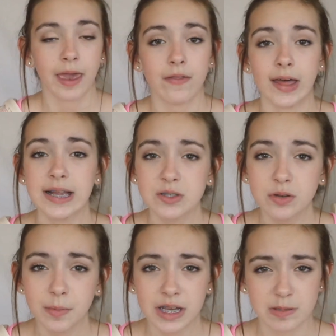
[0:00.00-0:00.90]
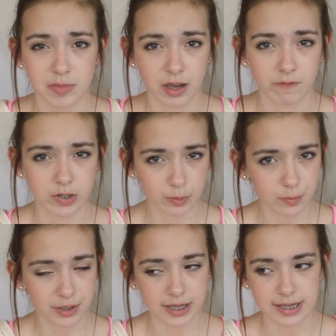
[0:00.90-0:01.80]
And that's what makes me comfortable,
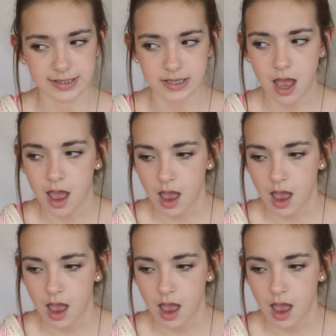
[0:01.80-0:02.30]
because